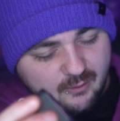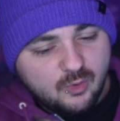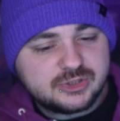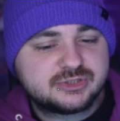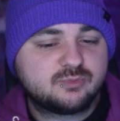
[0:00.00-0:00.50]

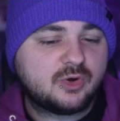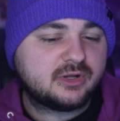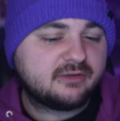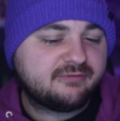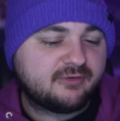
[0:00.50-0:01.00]
was one of
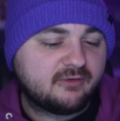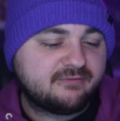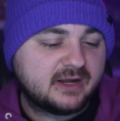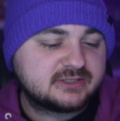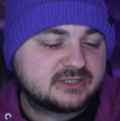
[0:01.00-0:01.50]
the form
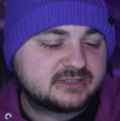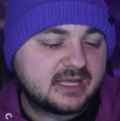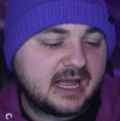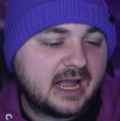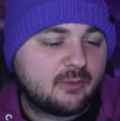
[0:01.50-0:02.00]
factors,
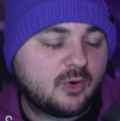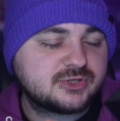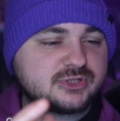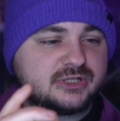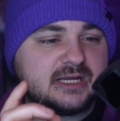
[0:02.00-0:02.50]
that I was
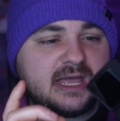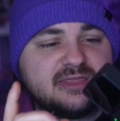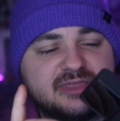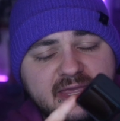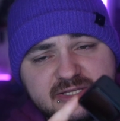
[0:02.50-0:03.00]
going to get
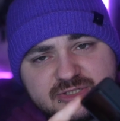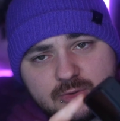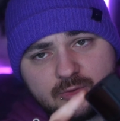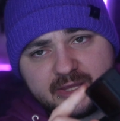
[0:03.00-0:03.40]
this or the